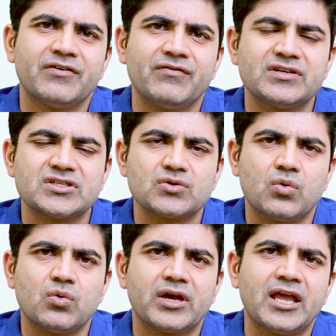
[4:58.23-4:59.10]
which is
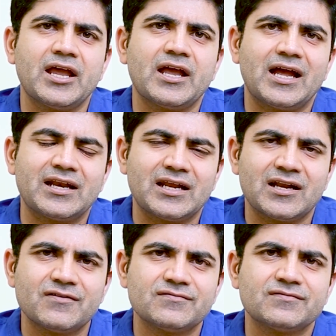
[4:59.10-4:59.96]
okay and
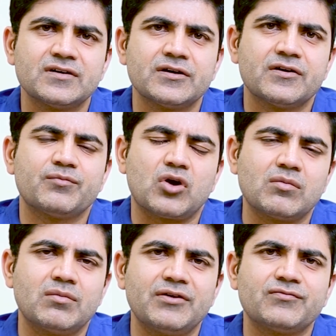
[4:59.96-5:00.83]
enough
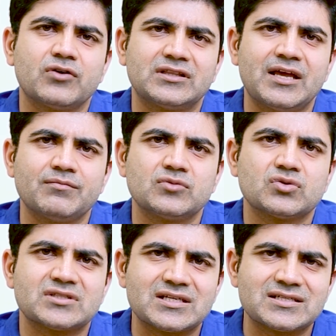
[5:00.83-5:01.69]
probably for them
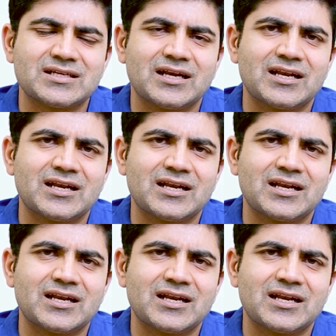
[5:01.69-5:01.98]
to sustain